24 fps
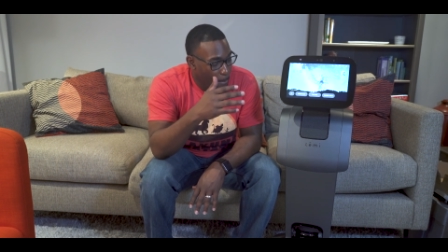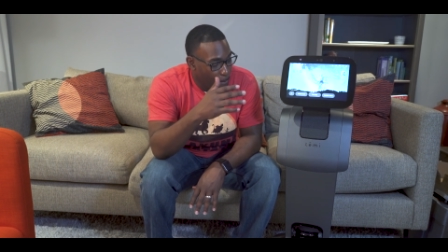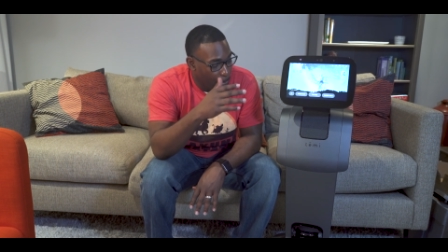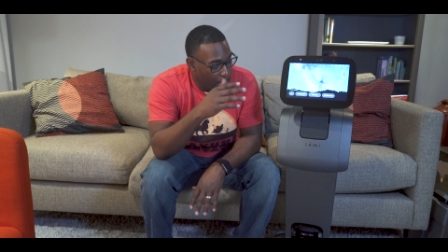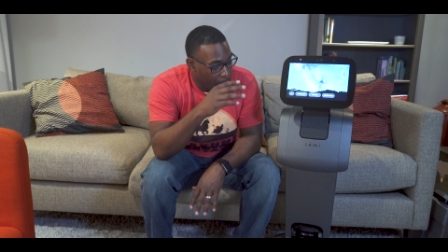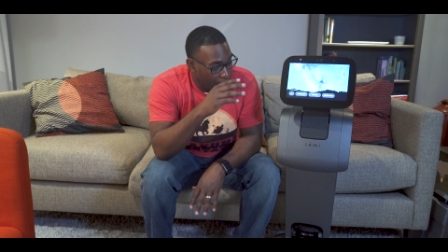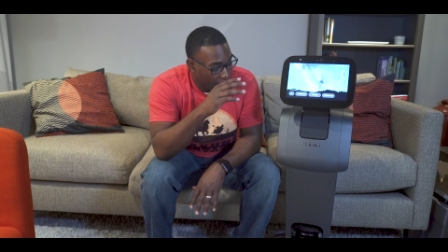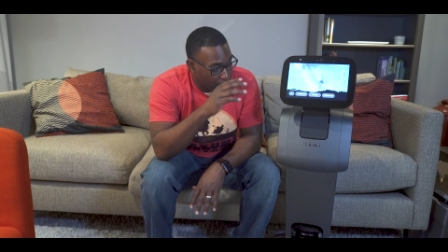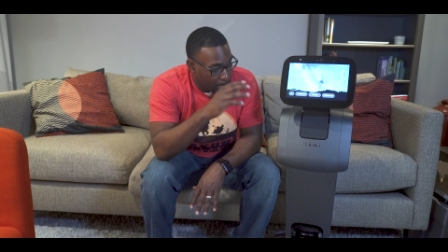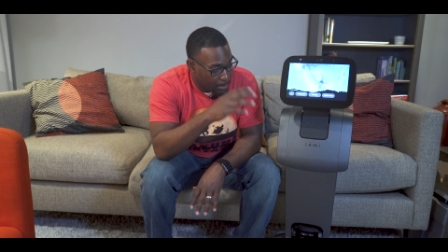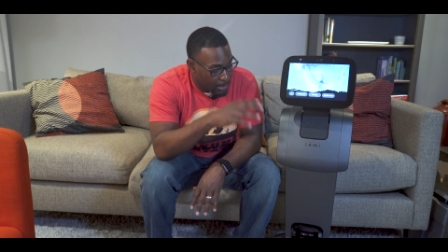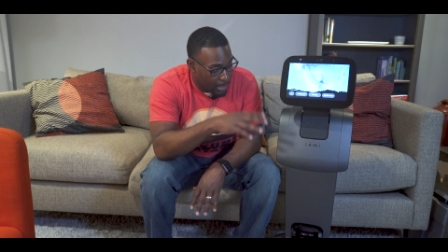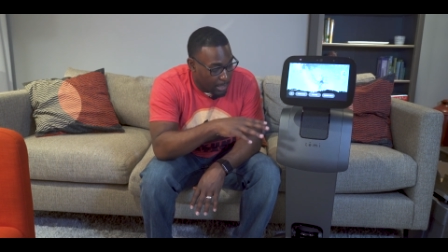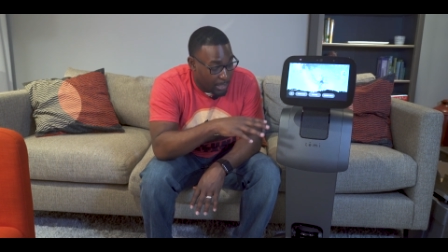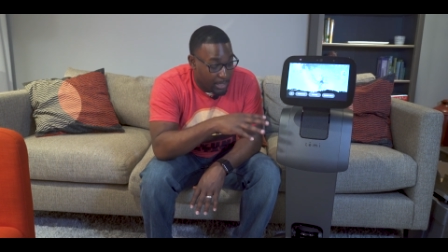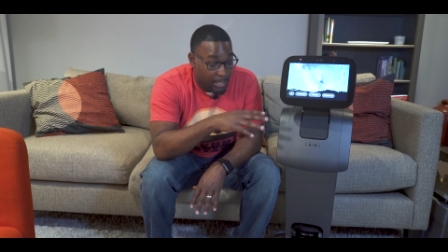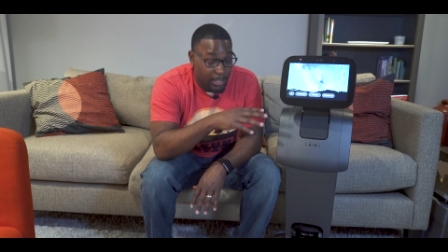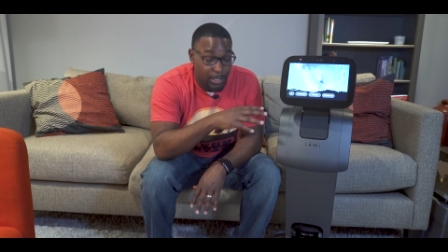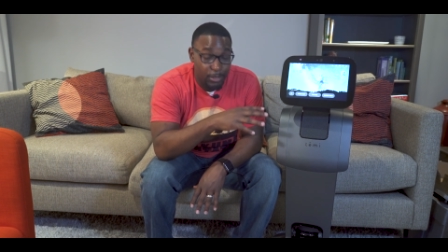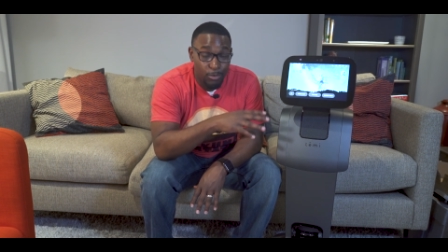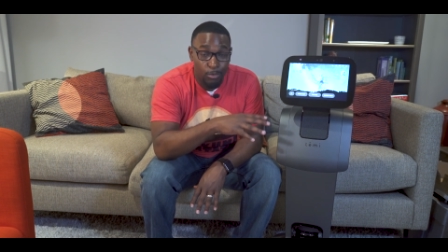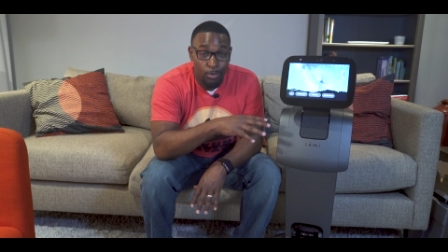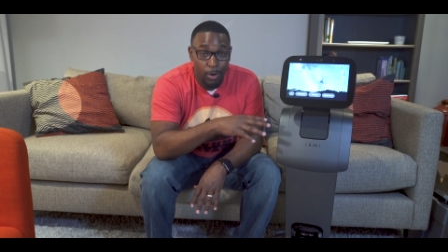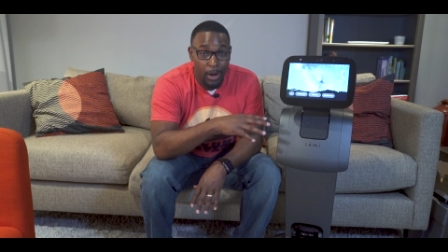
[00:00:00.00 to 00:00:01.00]
but I'm
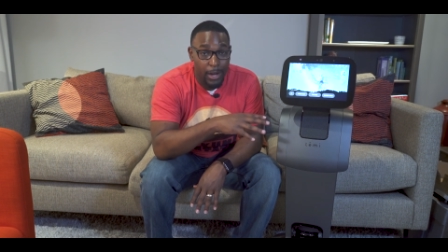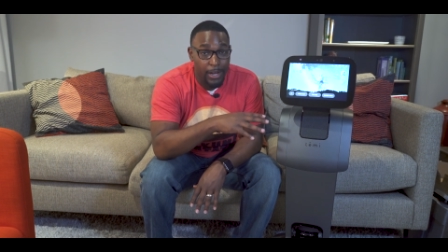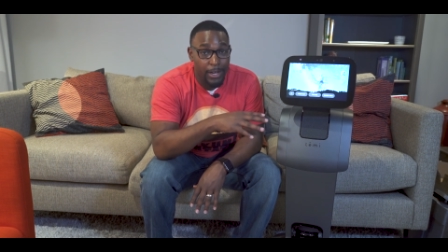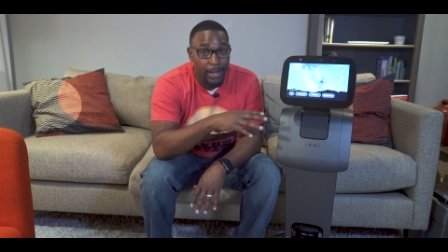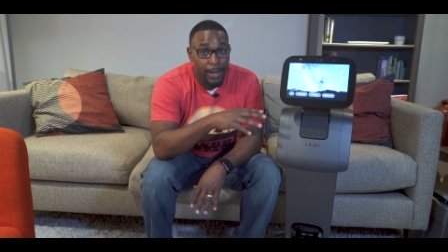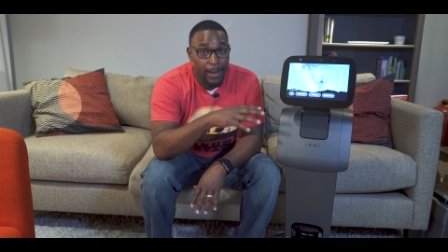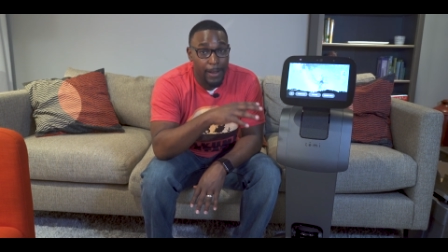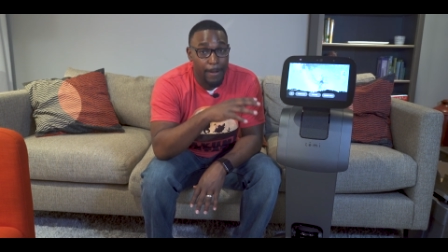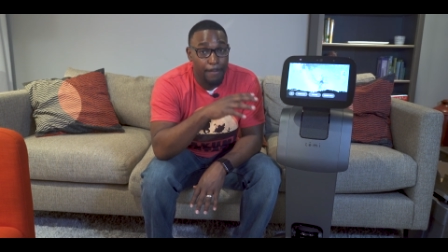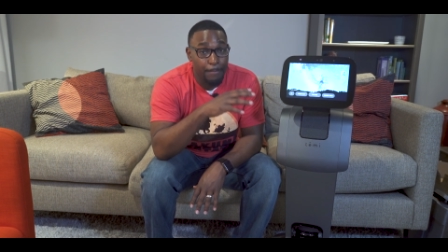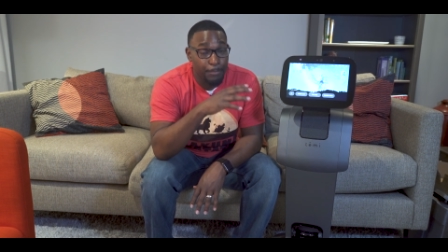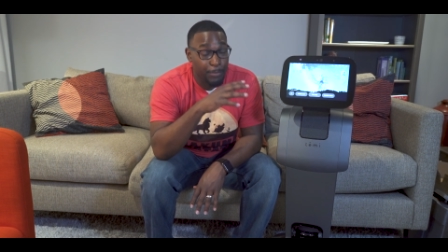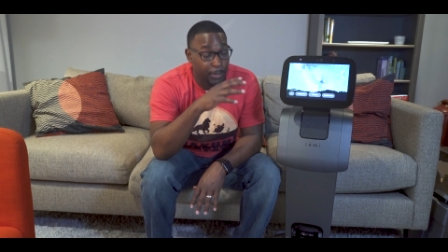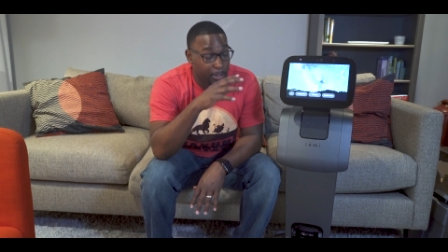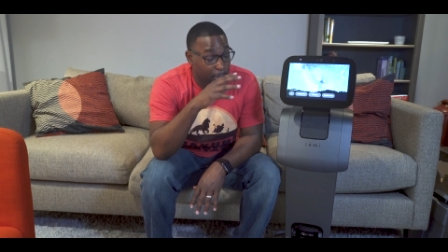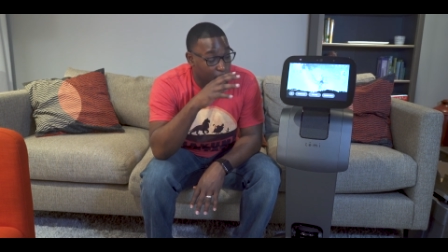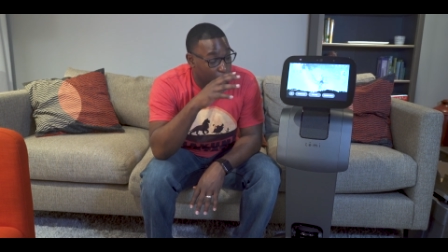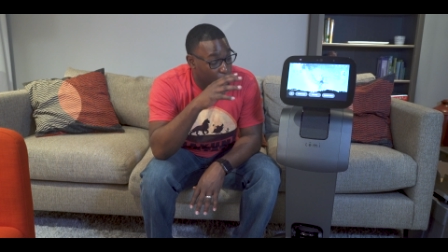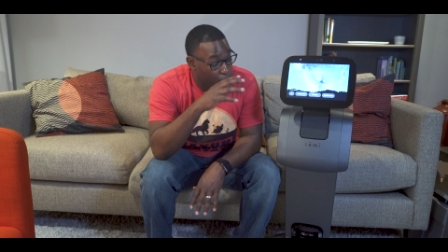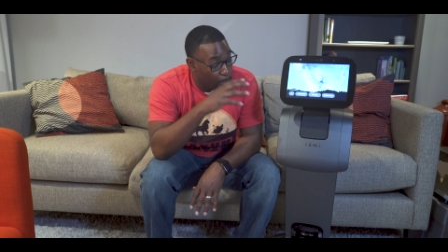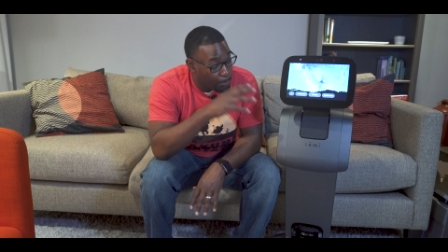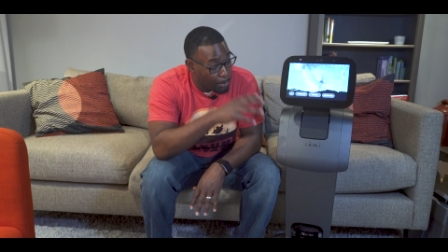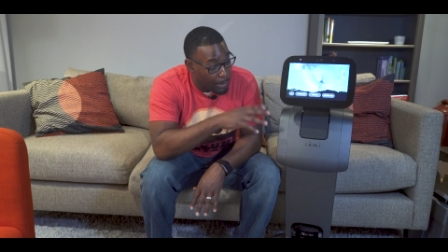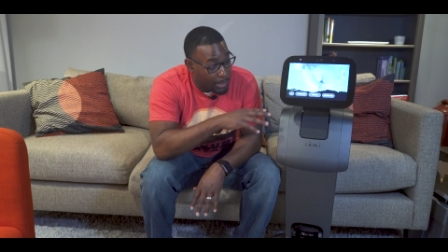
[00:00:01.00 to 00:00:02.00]
telling you right now, the
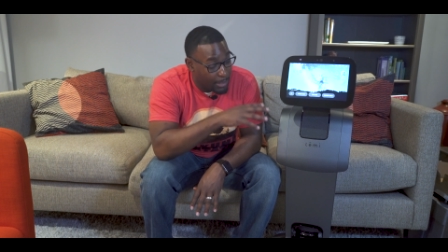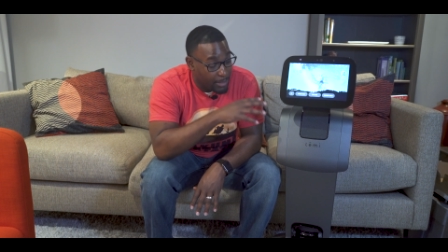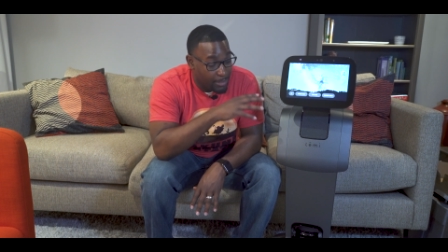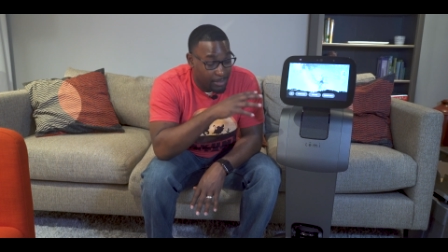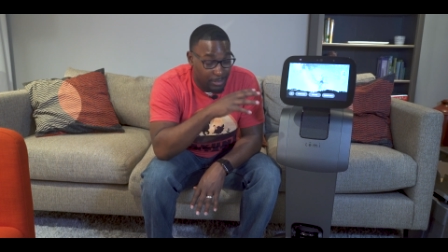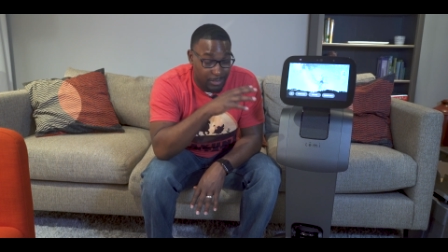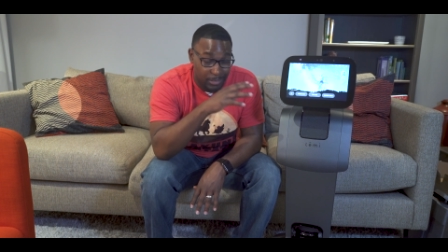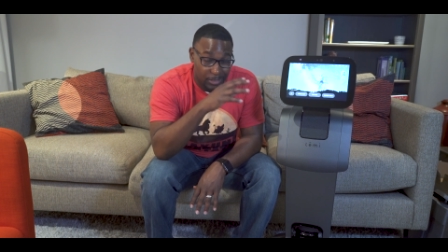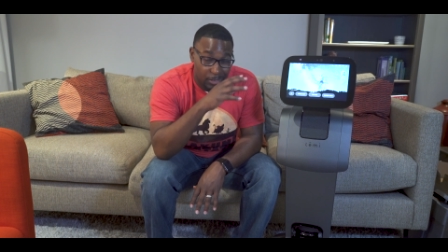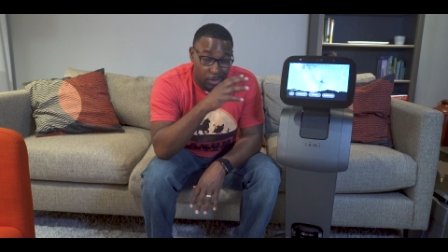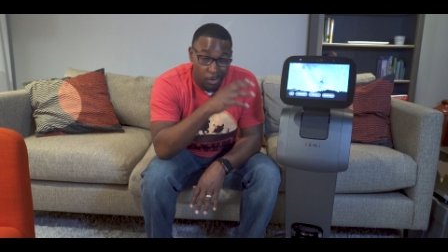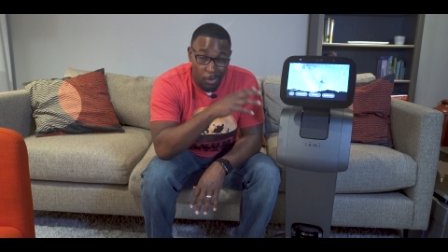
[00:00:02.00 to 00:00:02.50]
speakers